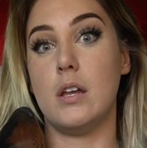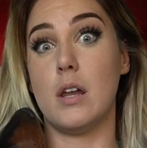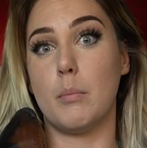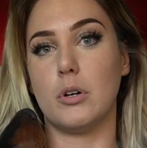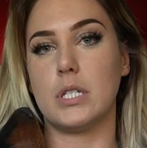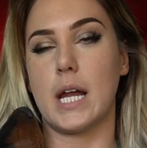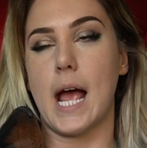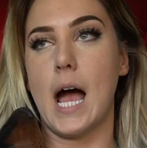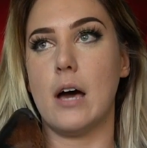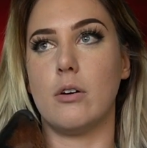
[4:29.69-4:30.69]
numbers that I
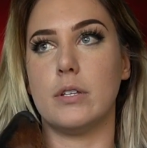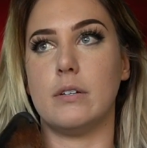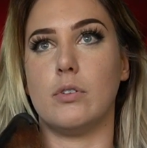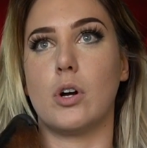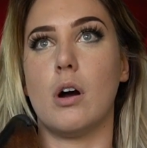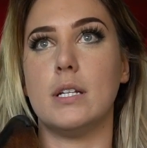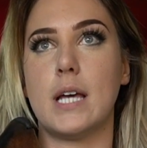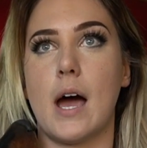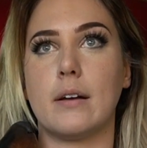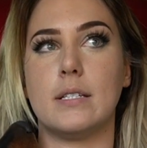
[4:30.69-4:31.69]
had, all the different
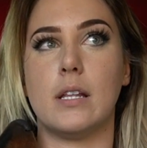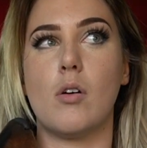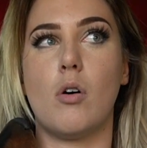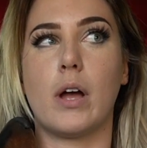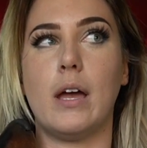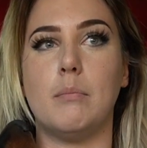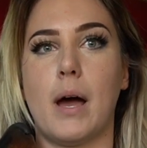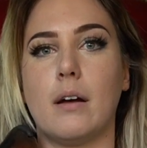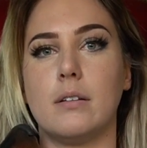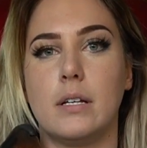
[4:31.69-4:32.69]
contacts, and they all came
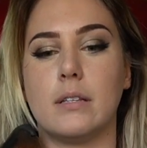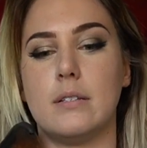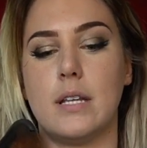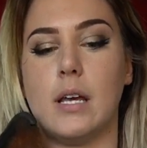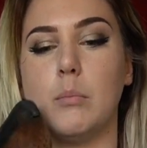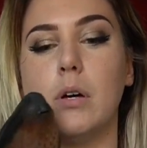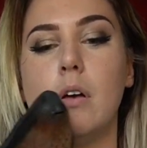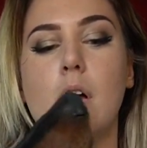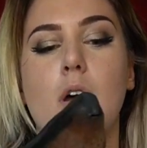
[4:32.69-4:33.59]
back to like the same